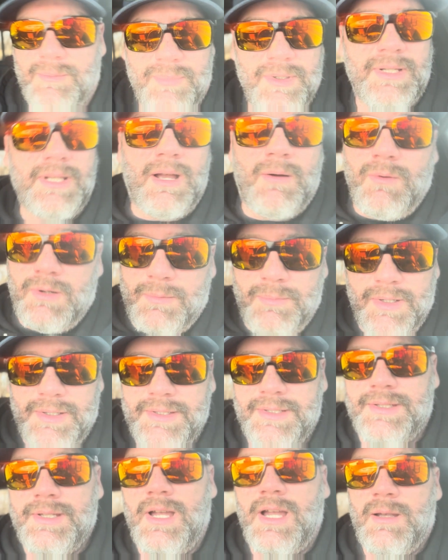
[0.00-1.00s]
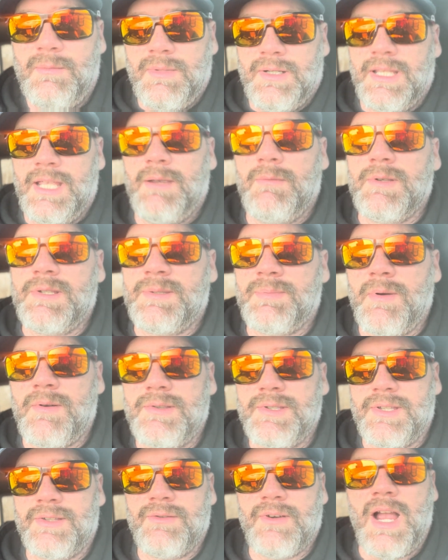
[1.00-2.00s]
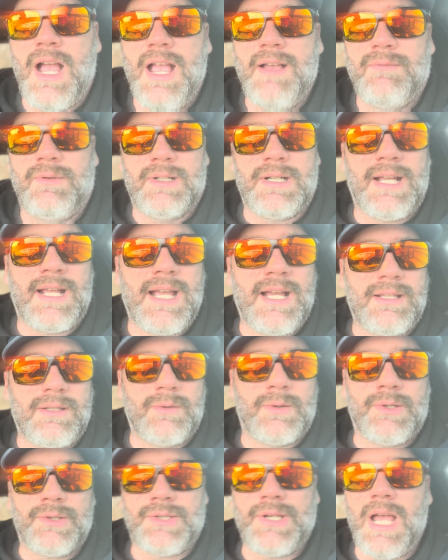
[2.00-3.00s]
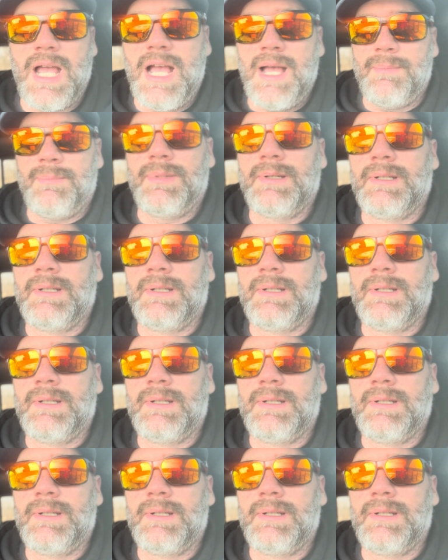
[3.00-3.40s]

bring... I would have brought the dog, but he was supposed to drive when I got to his shop.